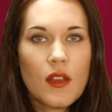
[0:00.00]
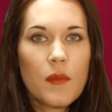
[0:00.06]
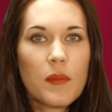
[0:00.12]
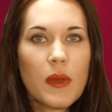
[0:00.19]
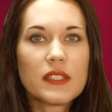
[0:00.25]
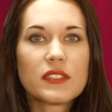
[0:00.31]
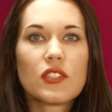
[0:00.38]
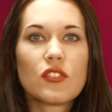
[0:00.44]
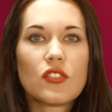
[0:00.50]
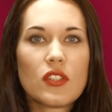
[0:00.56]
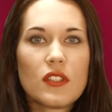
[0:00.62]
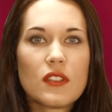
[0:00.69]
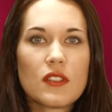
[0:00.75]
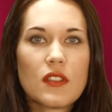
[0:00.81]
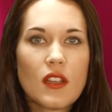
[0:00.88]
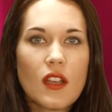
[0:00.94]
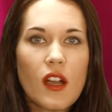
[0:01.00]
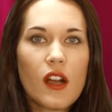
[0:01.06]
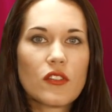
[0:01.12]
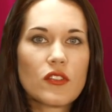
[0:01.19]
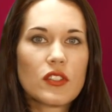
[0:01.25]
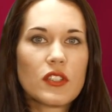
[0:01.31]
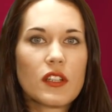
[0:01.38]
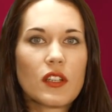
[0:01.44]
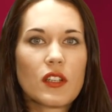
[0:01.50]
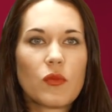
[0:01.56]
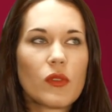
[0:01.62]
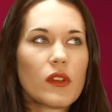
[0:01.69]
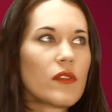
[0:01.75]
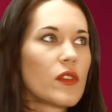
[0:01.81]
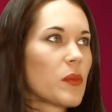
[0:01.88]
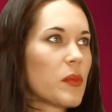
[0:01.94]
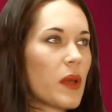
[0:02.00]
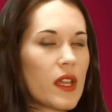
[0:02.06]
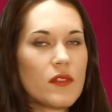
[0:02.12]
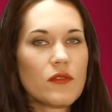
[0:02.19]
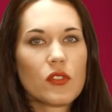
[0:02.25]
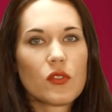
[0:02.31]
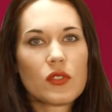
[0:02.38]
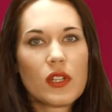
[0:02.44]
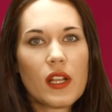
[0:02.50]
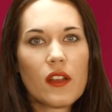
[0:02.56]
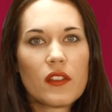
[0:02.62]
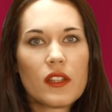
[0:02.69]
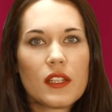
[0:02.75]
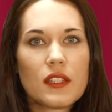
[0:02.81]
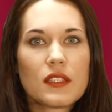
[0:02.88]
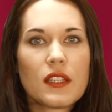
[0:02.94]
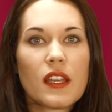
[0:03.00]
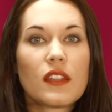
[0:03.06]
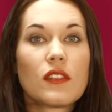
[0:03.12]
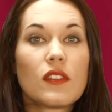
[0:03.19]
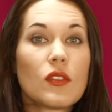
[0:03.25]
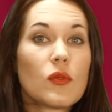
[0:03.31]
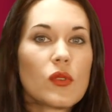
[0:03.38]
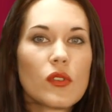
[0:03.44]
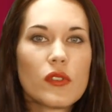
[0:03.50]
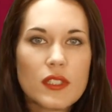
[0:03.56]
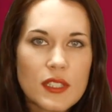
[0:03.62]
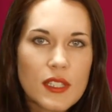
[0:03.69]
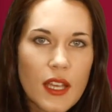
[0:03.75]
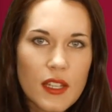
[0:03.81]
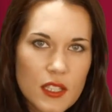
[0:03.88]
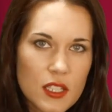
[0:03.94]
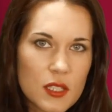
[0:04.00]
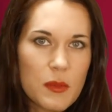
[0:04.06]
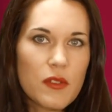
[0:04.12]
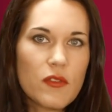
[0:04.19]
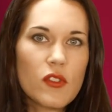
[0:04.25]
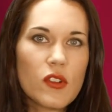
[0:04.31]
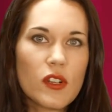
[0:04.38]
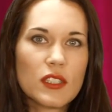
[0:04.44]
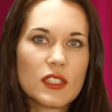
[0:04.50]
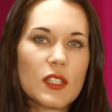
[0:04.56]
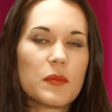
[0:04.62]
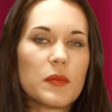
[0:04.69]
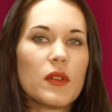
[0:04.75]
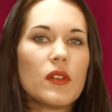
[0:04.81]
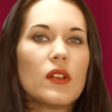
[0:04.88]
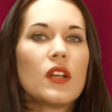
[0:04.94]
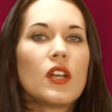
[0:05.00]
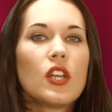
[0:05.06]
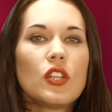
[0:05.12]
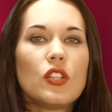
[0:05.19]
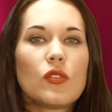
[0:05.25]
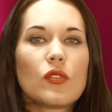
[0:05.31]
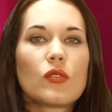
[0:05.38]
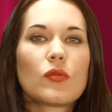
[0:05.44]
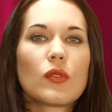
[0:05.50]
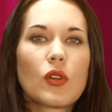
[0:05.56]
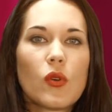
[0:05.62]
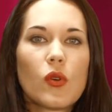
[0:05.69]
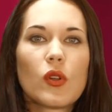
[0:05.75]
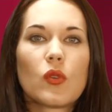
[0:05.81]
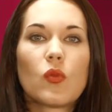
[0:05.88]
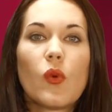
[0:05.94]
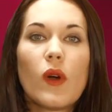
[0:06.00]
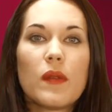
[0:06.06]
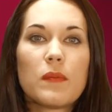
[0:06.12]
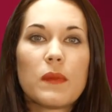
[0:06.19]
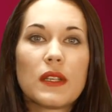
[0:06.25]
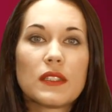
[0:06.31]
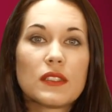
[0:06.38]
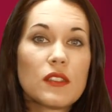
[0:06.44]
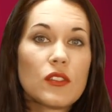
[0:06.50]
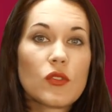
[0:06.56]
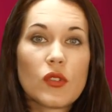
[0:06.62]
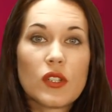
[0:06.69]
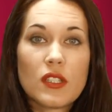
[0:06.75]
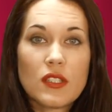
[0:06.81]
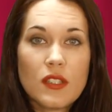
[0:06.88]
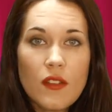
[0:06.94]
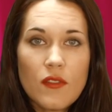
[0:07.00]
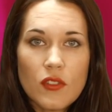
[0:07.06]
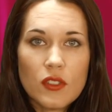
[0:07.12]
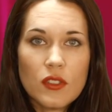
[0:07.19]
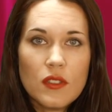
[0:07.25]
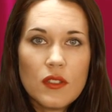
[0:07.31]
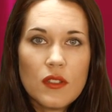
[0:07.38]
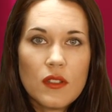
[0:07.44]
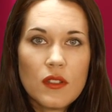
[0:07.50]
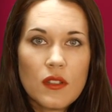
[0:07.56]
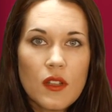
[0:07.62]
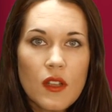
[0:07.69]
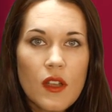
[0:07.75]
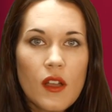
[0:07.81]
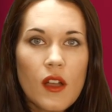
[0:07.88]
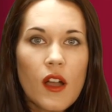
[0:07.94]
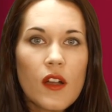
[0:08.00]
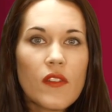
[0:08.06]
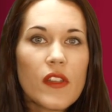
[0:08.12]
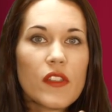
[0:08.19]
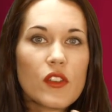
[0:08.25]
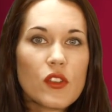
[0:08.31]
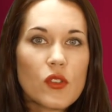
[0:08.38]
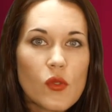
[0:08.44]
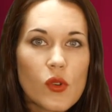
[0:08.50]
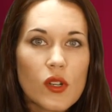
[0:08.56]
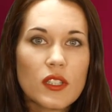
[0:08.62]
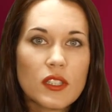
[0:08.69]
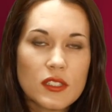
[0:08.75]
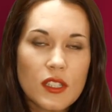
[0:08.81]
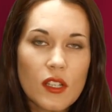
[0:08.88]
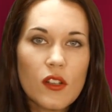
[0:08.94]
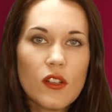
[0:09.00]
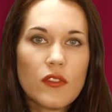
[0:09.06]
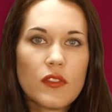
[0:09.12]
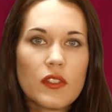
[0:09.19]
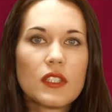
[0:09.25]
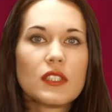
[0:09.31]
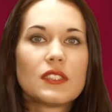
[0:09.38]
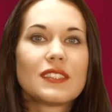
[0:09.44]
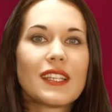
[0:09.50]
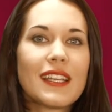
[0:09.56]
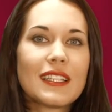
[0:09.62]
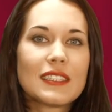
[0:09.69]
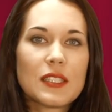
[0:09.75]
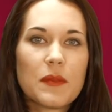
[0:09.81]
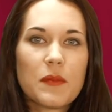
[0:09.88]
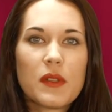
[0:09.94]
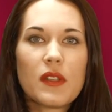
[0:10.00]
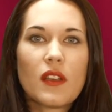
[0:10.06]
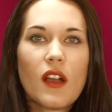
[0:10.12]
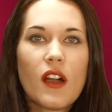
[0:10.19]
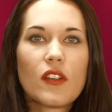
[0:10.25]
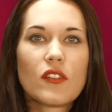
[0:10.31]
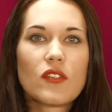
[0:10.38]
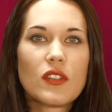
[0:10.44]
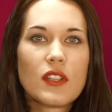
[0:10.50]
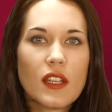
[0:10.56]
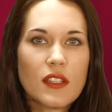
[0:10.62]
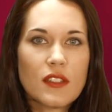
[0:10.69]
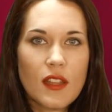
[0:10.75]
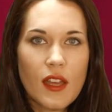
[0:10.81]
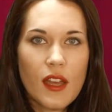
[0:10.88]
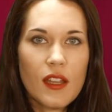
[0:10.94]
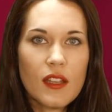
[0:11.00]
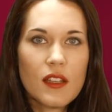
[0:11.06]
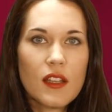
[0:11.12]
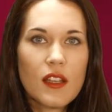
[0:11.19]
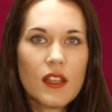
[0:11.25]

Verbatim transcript: messages that contradict one of your painful realities, like the world is against me, for example. You could record one message or several of either yourself saying something that contradicts that,